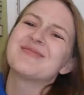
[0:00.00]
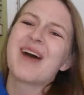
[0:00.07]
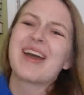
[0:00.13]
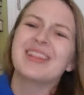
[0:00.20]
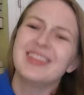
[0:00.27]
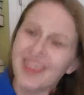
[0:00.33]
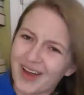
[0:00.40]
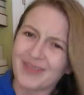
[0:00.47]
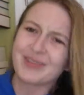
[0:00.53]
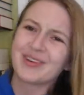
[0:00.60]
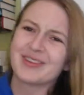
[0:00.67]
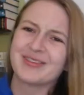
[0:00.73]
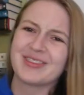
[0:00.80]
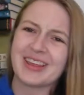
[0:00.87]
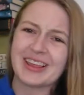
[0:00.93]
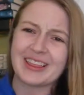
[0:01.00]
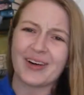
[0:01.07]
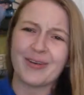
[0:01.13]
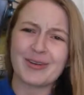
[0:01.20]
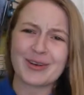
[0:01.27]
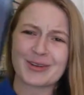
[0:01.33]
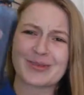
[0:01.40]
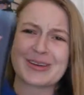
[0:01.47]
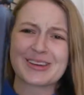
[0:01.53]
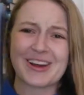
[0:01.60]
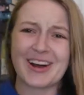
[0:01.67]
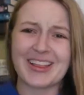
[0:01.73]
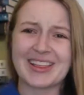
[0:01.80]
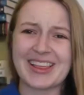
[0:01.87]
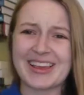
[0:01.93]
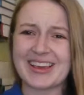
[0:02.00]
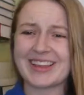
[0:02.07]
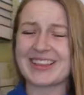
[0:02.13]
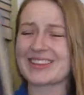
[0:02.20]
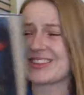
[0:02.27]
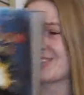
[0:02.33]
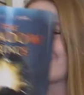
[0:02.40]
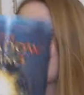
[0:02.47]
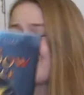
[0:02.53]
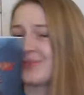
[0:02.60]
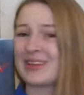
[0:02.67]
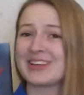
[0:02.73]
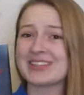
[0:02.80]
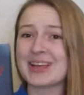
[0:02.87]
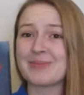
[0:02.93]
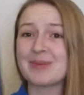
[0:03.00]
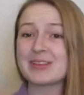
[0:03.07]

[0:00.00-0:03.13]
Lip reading: I love like the whole Greek god thing, and this is what it plays up.